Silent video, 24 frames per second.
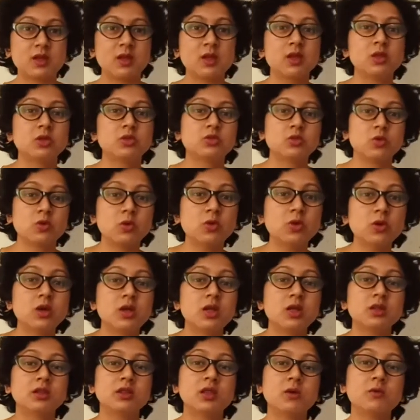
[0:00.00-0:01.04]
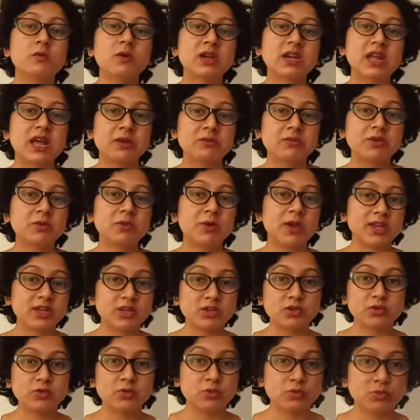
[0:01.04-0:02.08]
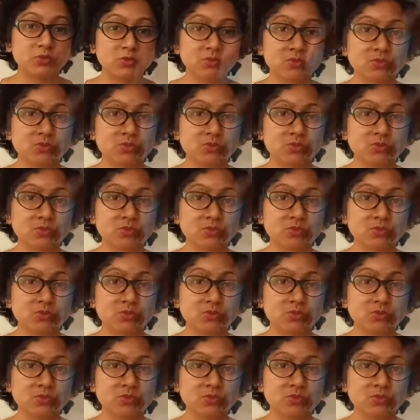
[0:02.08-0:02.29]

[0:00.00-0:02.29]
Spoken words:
So now what are we going to do?